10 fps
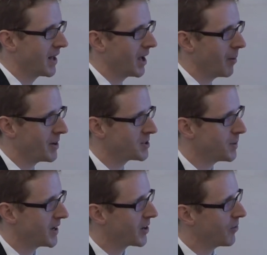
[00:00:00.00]
um, it's
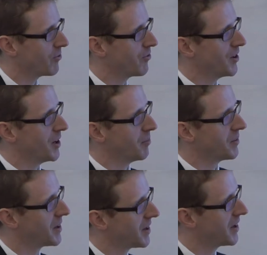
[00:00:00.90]
been
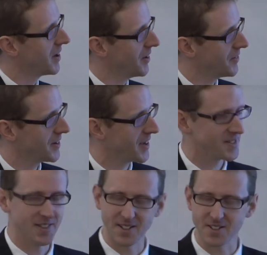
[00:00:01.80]
confirmed that
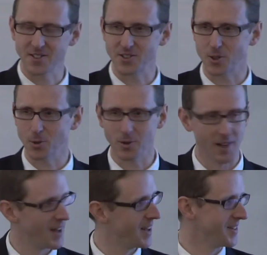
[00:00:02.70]
yes, it isn't as cool
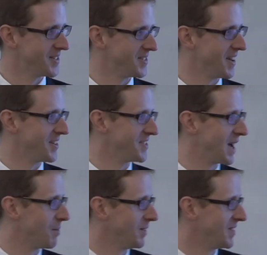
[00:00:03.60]
as, as the
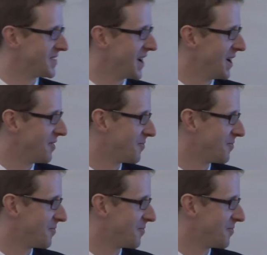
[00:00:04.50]
Apple design.